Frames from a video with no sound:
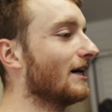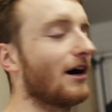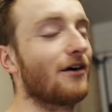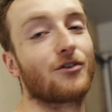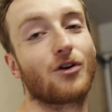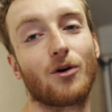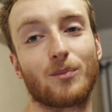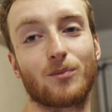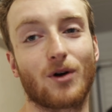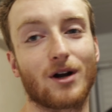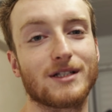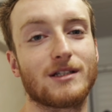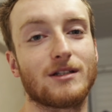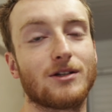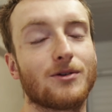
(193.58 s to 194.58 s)
I've got a
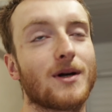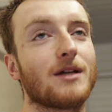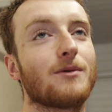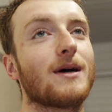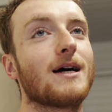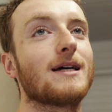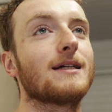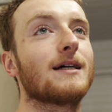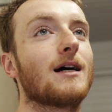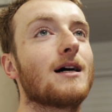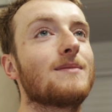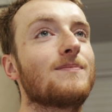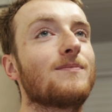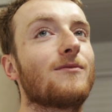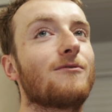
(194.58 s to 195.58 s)
ride to do anyway,
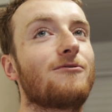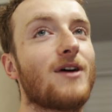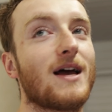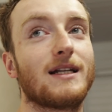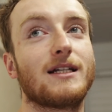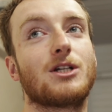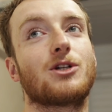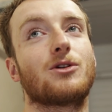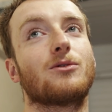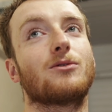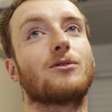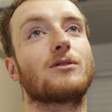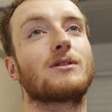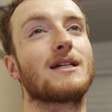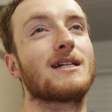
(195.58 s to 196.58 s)
fairly
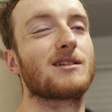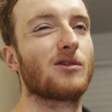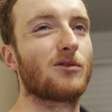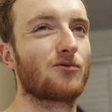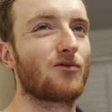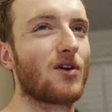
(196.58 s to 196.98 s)
short. It's not